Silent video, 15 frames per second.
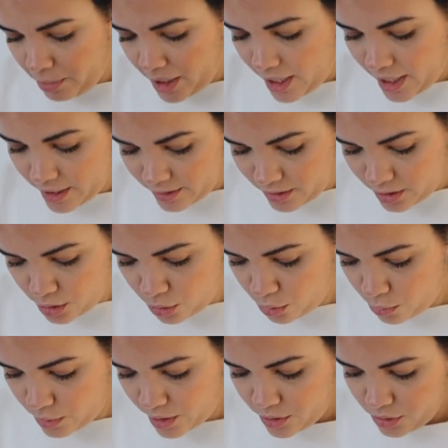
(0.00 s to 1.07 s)
pants
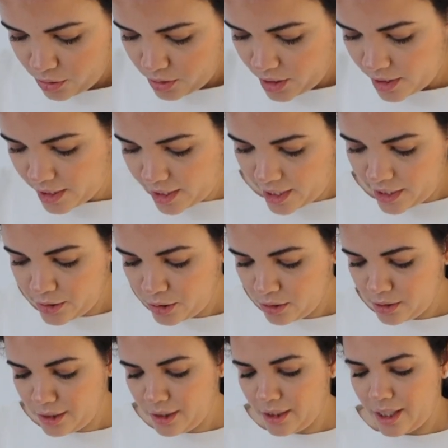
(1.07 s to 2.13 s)
situation, and I
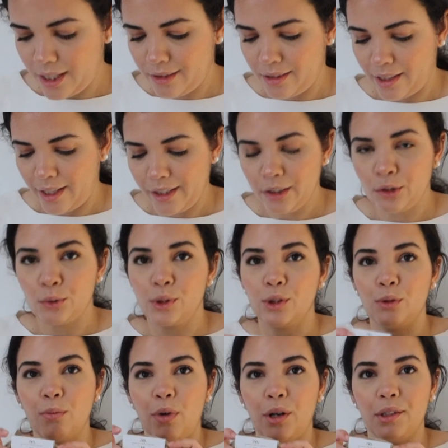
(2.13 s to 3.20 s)
actually got the extra
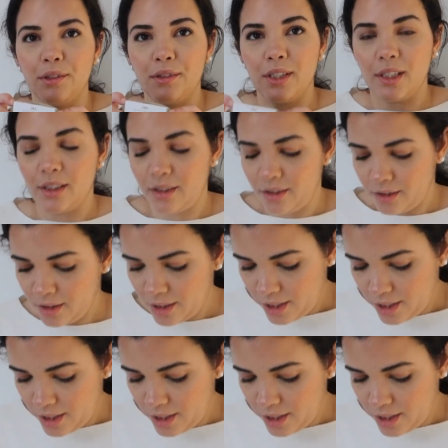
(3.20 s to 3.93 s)
small on this.